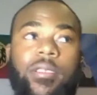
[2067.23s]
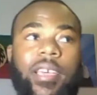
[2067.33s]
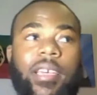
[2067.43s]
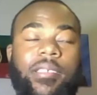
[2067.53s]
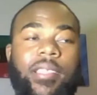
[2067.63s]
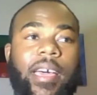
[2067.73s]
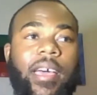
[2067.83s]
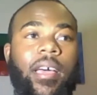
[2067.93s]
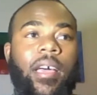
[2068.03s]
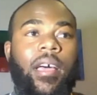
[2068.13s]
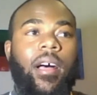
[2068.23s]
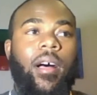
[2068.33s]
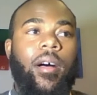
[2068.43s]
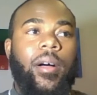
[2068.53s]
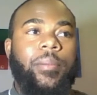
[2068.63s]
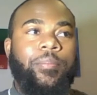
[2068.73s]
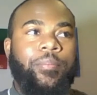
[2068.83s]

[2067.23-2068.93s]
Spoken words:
say is that um